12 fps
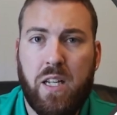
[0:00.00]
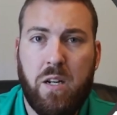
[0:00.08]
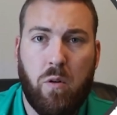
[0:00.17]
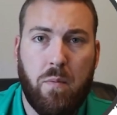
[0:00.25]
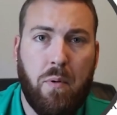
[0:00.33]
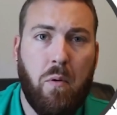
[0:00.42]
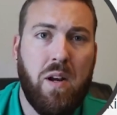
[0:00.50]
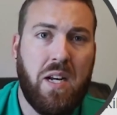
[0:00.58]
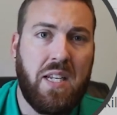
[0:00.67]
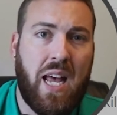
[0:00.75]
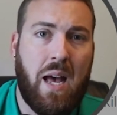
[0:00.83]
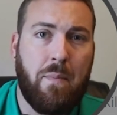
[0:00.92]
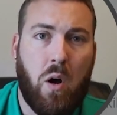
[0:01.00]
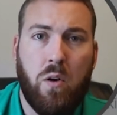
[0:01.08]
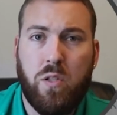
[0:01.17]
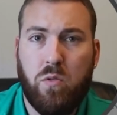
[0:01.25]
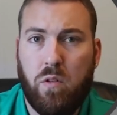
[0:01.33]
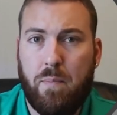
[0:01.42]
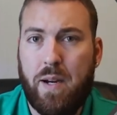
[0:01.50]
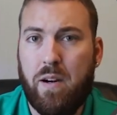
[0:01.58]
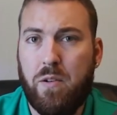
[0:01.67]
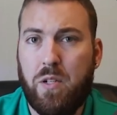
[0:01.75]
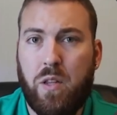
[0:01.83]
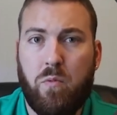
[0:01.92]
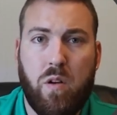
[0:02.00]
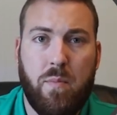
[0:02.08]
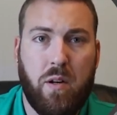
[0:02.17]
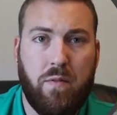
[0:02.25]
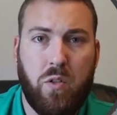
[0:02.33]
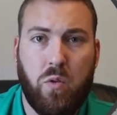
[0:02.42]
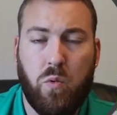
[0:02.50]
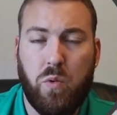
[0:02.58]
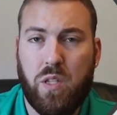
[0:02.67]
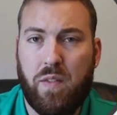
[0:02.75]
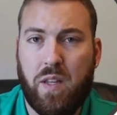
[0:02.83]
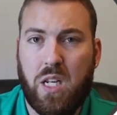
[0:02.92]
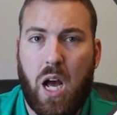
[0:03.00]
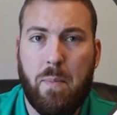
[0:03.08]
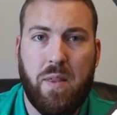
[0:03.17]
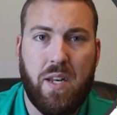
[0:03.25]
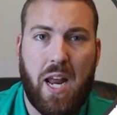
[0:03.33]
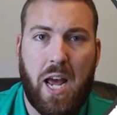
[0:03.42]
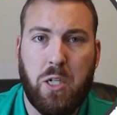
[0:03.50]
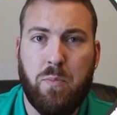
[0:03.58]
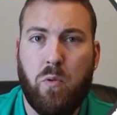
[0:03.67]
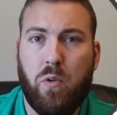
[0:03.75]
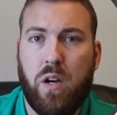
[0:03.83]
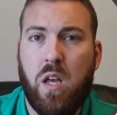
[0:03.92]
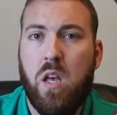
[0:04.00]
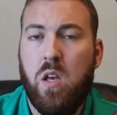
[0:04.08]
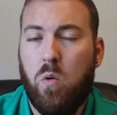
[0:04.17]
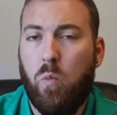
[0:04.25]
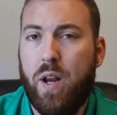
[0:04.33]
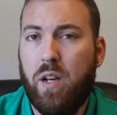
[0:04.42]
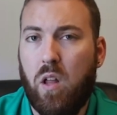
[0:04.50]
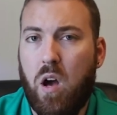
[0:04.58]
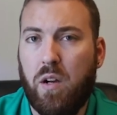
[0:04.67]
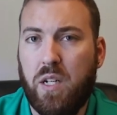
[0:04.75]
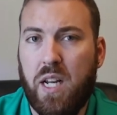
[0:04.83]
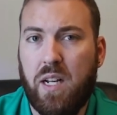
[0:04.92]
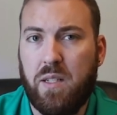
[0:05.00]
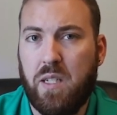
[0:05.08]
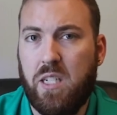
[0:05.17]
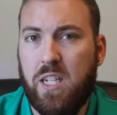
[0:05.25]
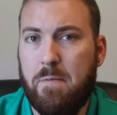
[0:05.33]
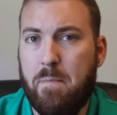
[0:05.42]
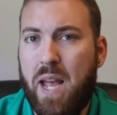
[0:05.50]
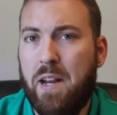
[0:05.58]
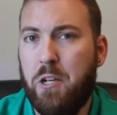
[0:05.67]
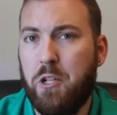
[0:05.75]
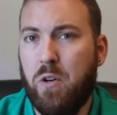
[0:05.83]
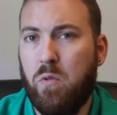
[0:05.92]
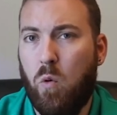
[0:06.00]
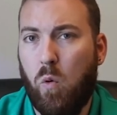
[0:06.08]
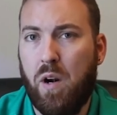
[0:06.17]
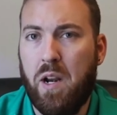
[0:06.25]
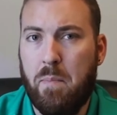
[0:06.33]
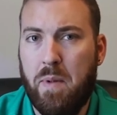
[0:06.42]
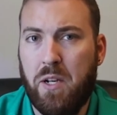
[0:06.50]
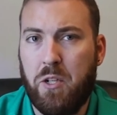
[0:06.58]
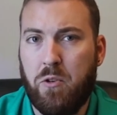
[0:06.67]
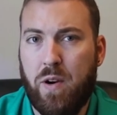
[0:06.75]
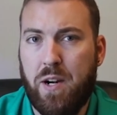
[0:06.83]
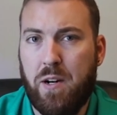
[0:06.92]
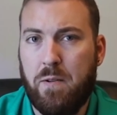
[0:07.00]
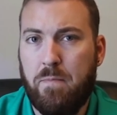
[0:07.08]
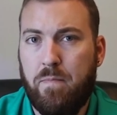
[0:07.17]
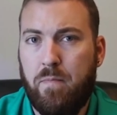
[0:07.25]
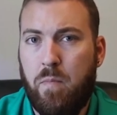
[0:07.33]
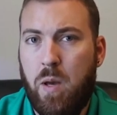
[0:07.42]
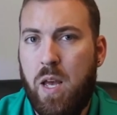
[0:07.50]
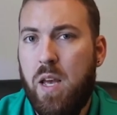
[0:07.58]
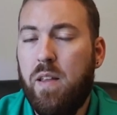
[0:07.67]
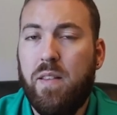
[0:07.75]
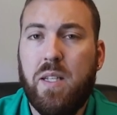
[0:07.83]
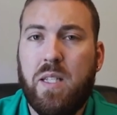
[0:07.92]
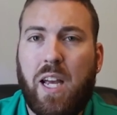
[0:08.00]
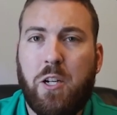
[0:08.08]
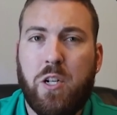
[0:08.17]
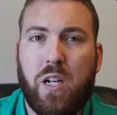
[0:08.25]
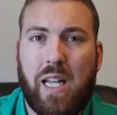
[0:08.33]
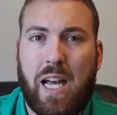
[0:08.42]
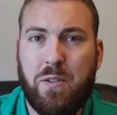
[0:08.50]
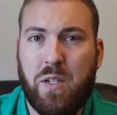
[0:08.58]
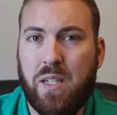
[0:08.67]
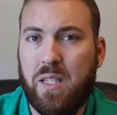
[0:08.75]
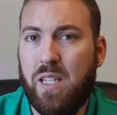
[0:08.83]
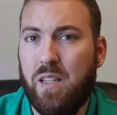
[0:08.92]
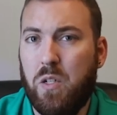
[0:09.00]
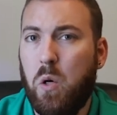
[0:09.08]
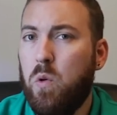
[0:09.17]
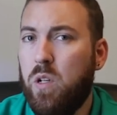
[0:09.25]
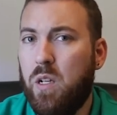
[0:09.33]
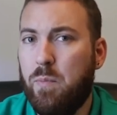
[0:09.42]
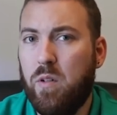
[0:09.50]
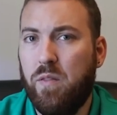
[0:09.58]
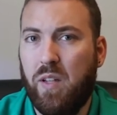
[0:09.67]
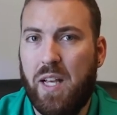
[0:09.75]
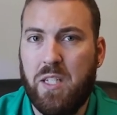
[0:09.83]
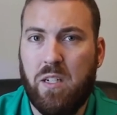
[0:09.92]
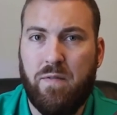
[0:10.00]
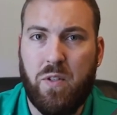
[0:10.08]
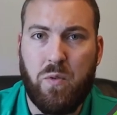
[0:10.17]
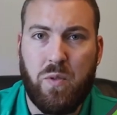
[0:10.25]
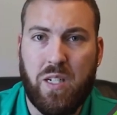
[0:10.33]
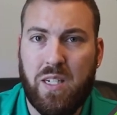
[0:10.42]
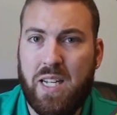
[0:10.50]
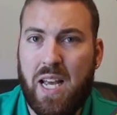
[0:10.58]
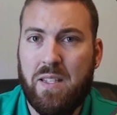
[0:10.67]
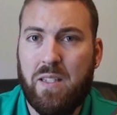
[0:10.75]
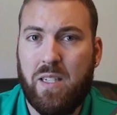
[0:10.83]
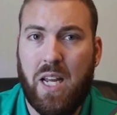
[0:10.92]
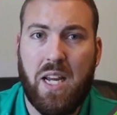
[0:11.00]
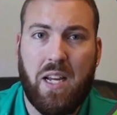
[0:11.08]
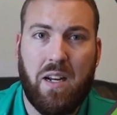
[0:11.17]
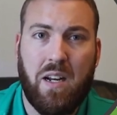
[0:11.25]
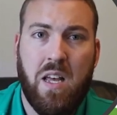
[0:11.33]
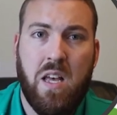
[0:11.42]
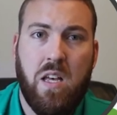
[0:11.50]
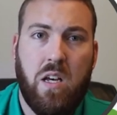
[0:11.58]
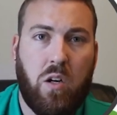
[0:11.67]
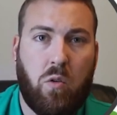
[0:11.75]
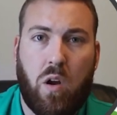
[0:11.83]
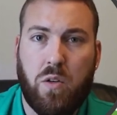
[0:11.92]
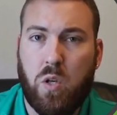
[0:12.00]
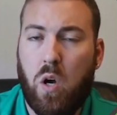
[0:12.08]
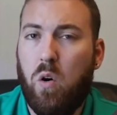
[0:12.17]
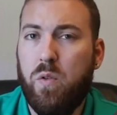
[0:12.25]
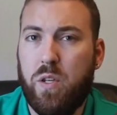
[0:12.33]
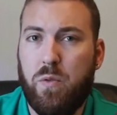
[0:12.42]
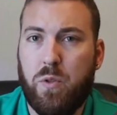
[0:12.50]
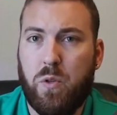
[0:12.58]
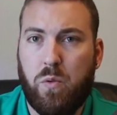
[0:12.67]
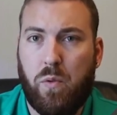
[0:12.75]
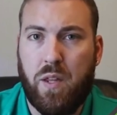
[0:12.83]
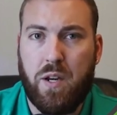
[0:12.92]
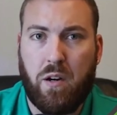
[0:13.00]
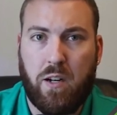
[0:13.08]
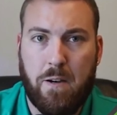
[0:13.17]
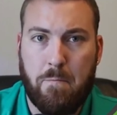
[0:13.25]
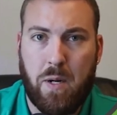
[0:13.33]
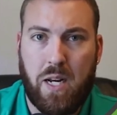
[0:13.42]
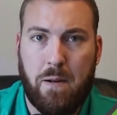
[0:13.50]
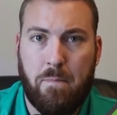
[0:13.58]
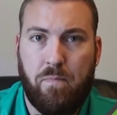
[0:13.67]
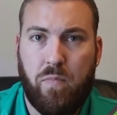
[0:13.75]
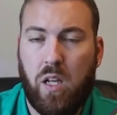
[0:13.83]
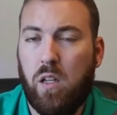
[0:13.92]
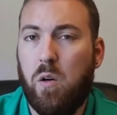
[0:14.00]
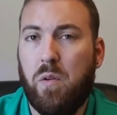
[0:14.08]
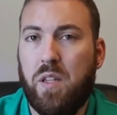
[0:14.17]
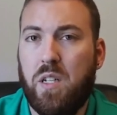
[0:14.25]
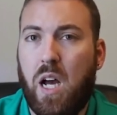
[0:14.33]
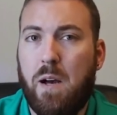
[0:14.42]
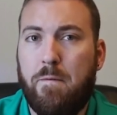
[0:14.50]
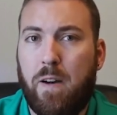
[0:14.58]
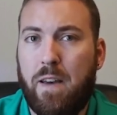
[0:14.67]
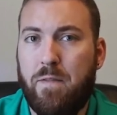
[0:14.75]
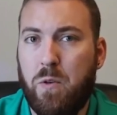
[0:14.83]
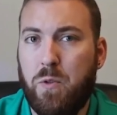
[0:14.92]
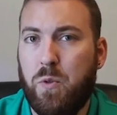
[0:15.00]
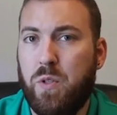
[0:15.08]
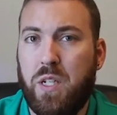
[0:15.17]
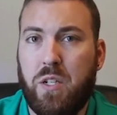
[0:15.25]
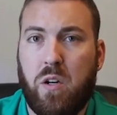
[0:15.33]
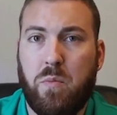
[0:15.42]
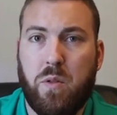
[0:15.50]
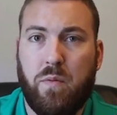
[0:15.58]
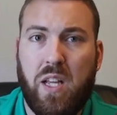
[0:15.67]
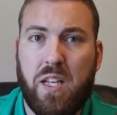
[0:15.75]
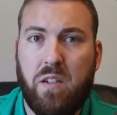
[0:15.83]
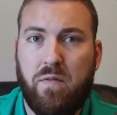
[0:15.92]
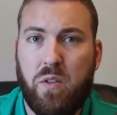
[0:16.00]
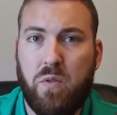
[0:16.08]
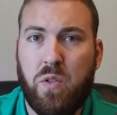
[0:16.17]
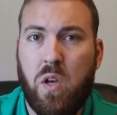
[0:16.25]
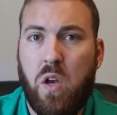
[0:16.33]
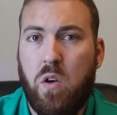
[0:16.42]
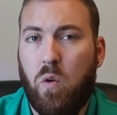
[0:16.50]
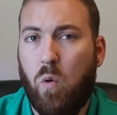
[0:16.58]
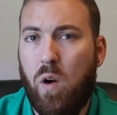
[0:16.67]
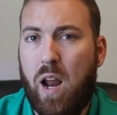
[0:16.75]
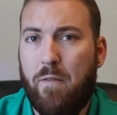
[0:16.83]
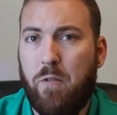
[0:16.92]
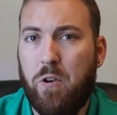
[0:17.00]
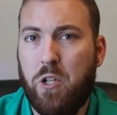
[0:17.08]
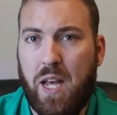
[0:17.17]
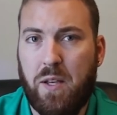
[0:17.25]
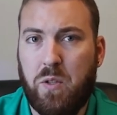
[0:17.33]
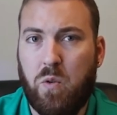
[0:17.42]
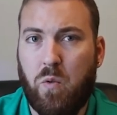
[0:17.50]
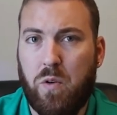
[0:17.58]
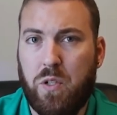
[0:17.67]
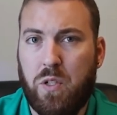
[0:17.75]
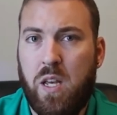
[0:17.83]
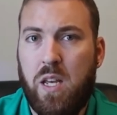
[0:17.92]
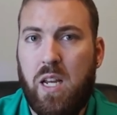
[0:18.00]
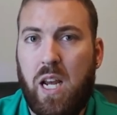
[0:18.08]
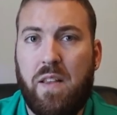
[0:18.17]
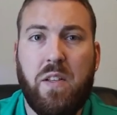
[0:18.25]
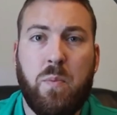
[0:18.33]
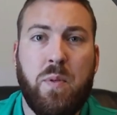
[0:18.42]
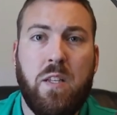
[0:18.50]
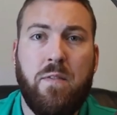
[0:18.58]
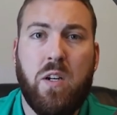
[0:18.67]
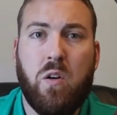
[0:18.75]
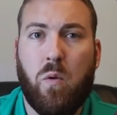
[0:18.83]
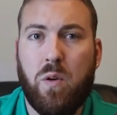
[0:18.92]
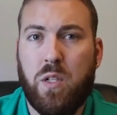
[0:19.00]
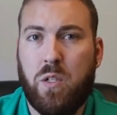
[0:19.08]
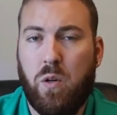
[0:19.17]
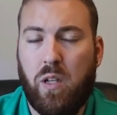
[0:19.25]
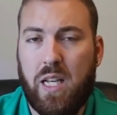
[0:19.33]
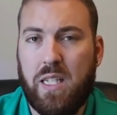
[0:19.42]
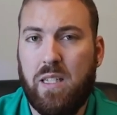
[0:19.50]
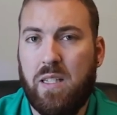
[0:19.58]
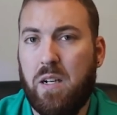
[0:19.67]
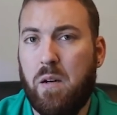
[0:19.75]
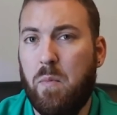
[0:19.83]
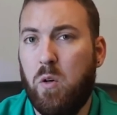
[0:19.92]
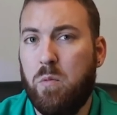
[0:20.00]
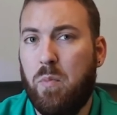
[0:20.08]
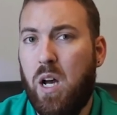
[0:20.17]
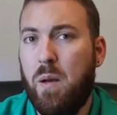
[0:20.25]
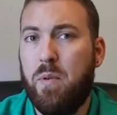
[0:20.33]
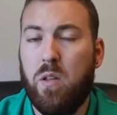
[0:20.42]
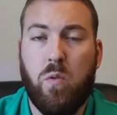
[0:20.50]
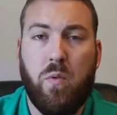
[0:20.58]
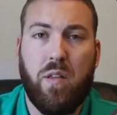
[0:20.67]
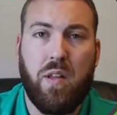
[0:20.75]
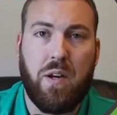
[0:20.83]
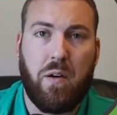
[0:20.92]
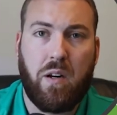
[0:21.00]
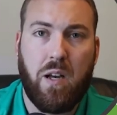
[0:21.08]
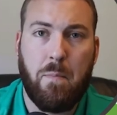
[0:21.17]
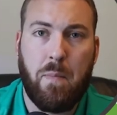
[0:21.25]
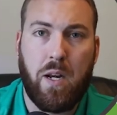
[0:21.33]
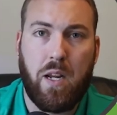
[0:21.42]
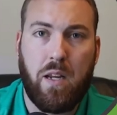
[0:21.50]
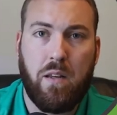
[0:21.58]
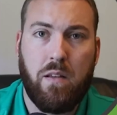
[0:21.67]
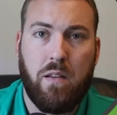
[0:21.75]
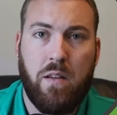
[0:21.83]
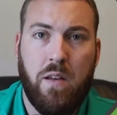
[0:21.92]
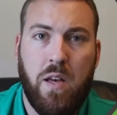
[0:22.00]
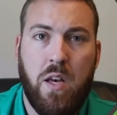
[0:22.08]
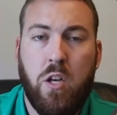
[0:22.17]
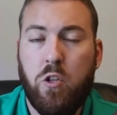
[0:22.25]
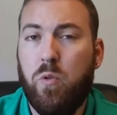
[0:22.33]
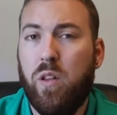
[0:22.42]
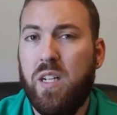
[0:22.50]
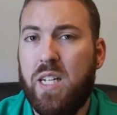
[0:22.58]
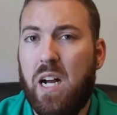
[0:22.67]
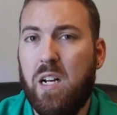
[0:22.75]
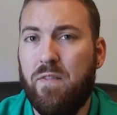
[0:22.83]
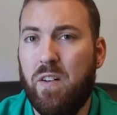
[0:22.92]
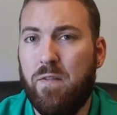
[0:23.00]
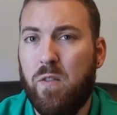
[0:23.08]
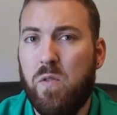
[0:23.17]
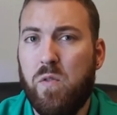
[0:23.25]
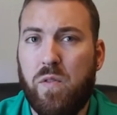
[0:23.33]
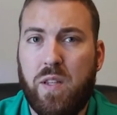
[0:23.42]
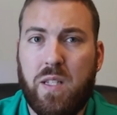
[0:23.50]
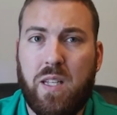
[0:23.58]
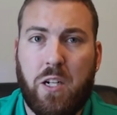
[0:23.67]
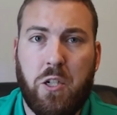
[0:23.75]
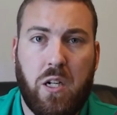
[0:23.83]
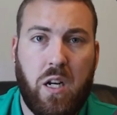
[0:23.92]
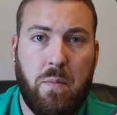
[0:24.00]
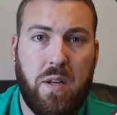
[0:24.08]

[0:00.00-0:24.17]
reporting tab also appears in the ribbon of tools at the top of the dashboard when logged in as a team manager or an administrator. This section allows you to see the total number of lesson views and tests taken across all users within your company, along with the top 5 users in terms of lesson views or average test scores, and the specific courses or lessons that are most popular within your company. Drilling down even further, this section can be a